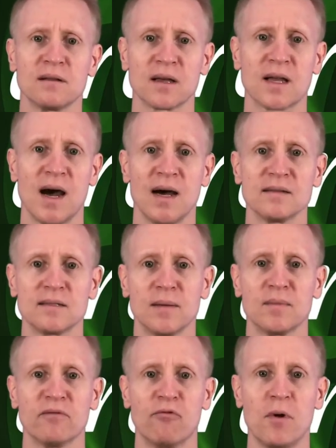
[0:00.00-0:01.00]
the
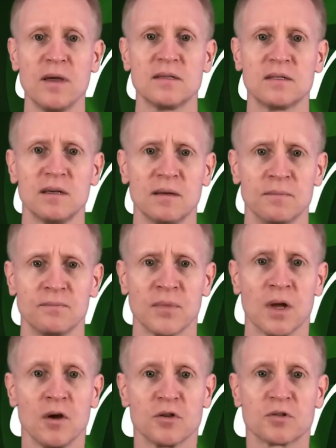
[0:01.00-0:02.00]
concept of wasting.
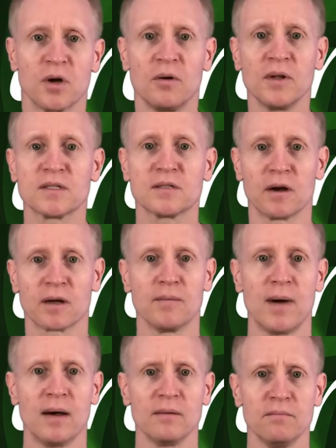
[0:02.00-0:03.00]
So let's talk
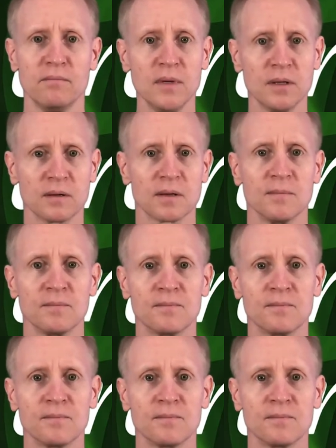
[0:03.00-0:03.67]
about milk.